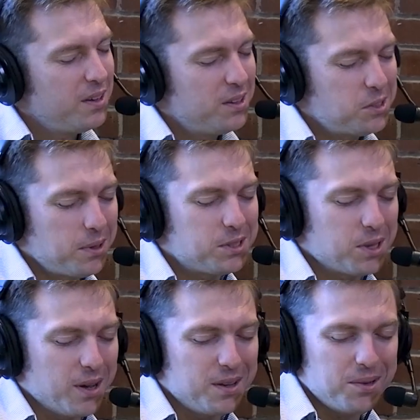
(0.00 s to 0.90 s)
So I
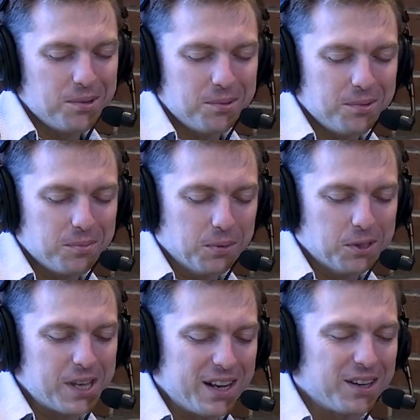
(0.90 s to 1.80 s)
saw you
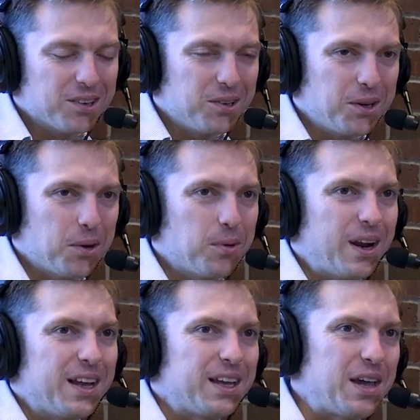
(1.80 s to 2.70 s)
presenting earlier when
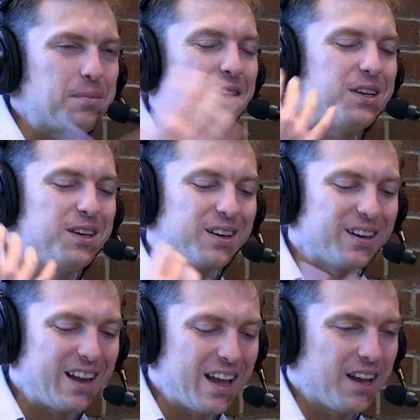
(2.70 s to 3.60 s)
I came in
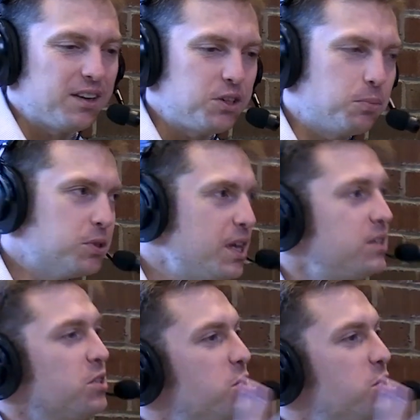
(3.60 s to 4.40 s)
here, and you present to